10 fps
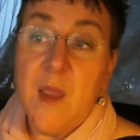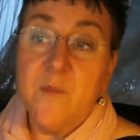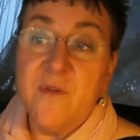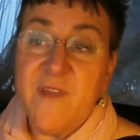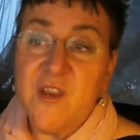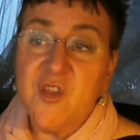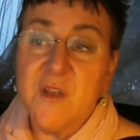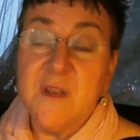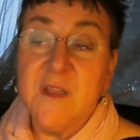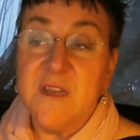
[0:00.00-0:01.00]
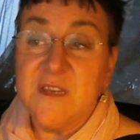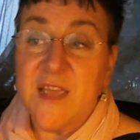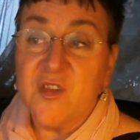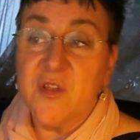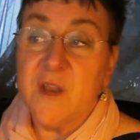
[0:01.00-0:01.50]
prevention,
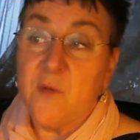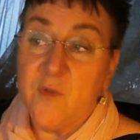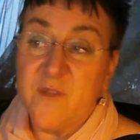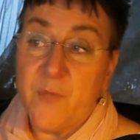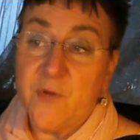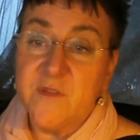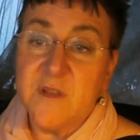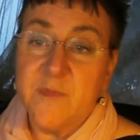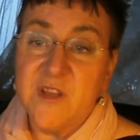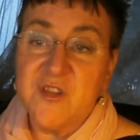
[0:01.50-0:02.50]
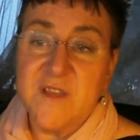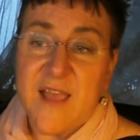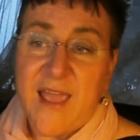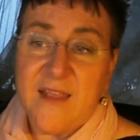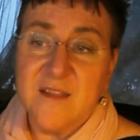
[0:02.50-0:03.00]
detection, and response to malicious
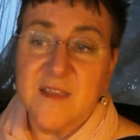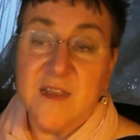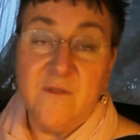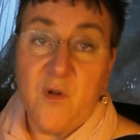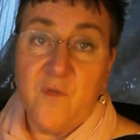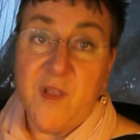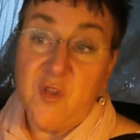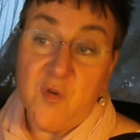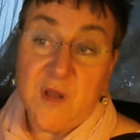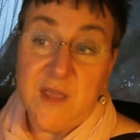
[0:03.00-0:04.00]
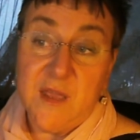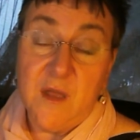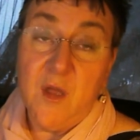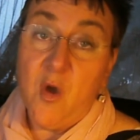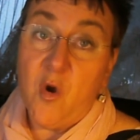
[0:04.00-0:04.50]
acts involving nuclear
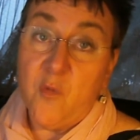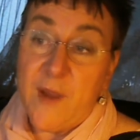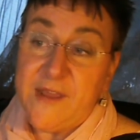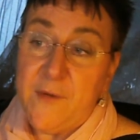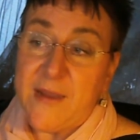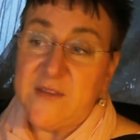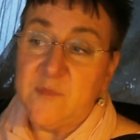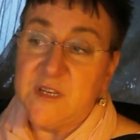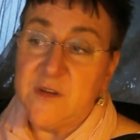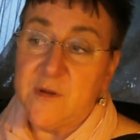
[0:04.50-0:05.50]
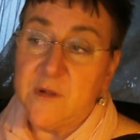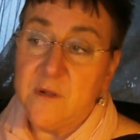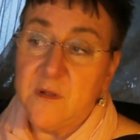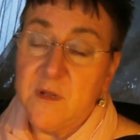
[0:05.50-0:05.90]
or radioactive materials,